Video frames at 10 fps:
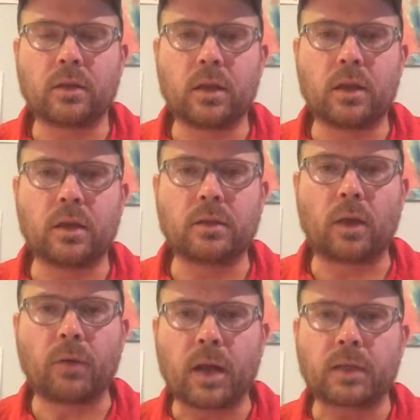
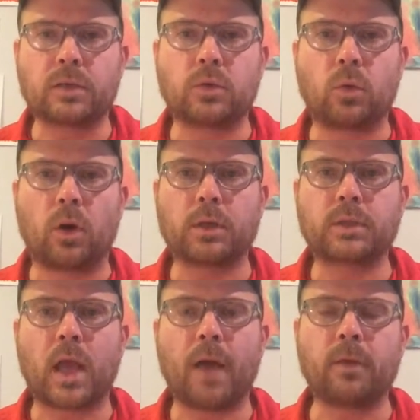directed
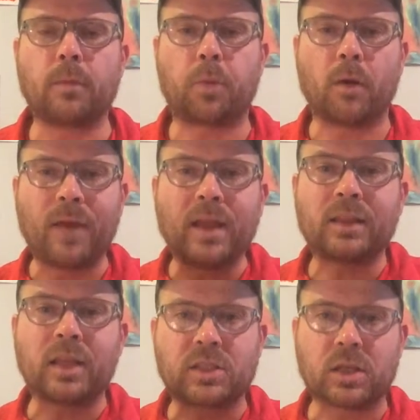towards
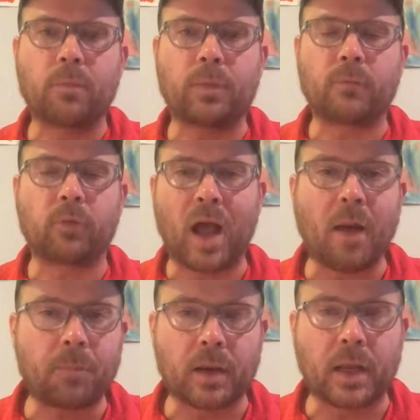preventing something from
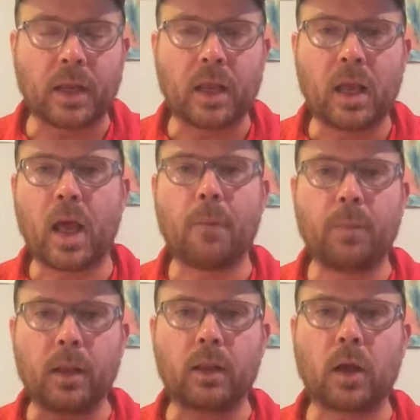happening, and
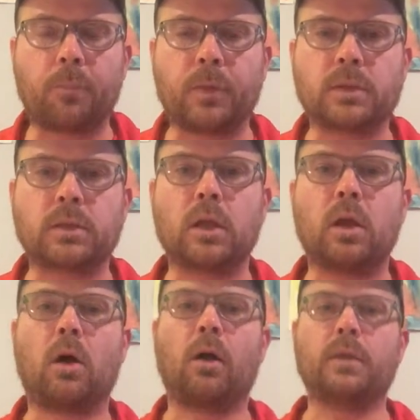building up
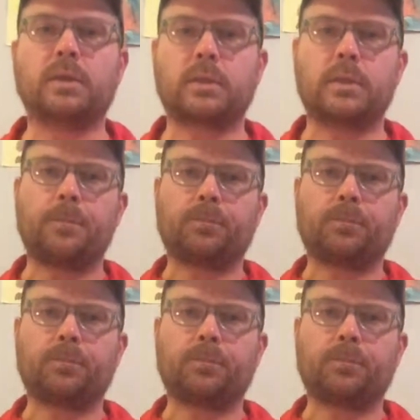all these